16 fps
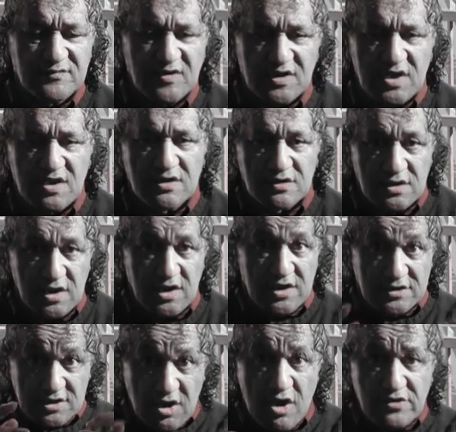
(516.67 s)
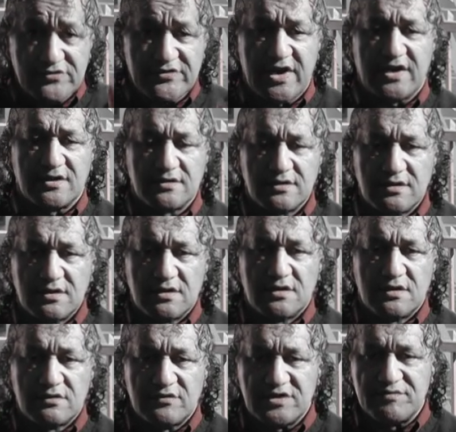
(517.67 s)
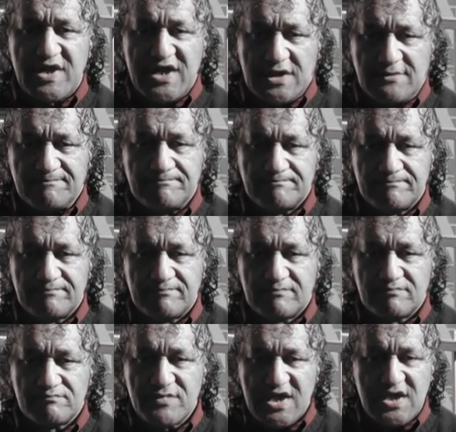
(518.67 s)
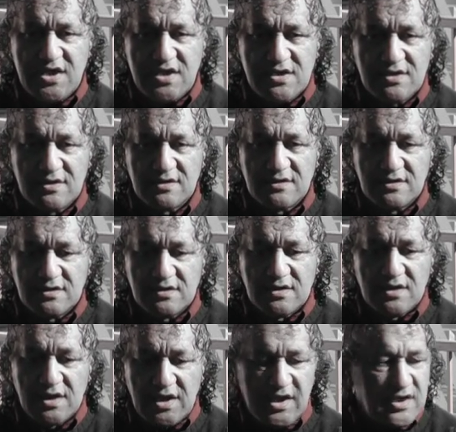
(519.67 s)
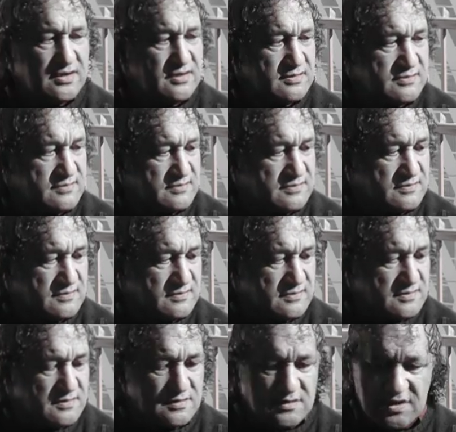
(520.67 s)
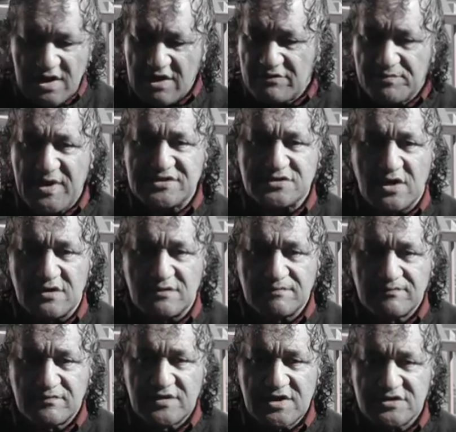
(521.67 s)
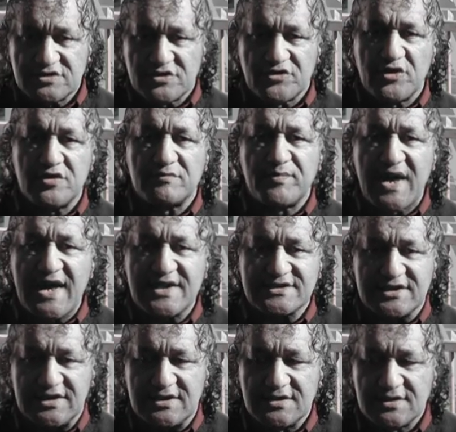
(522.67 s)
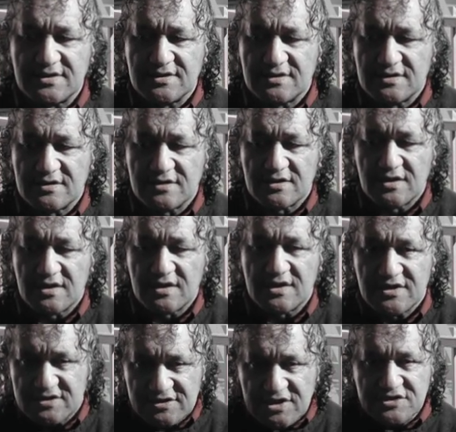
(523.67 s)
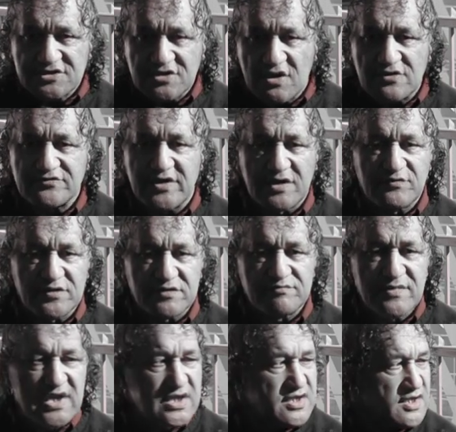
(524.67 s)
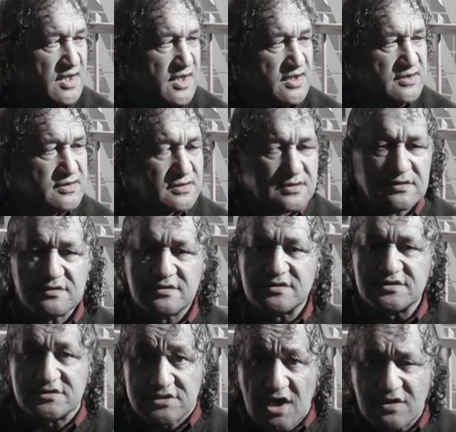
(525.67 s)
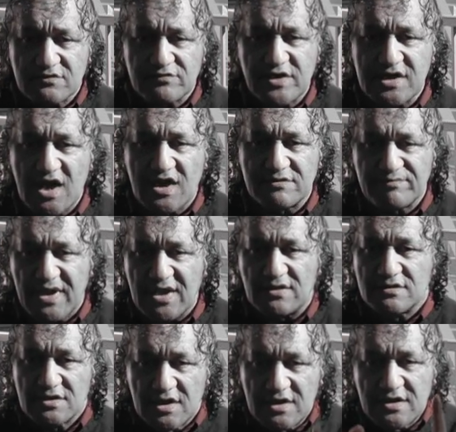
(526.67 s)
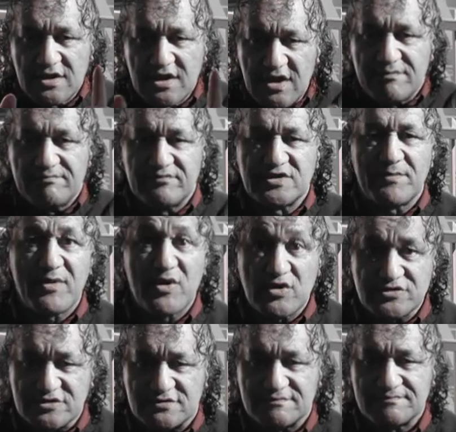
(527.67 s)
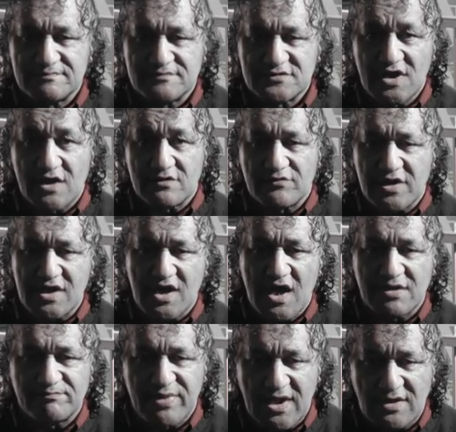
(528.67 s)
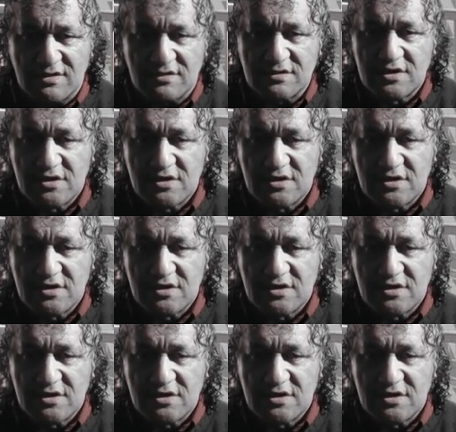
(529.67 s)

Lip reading: Okay? And a contract with me and Aaron Pascoe. He's a third party in this contract with me and Doug Rickard Bell. Him, the person, Doug Rickard Bell.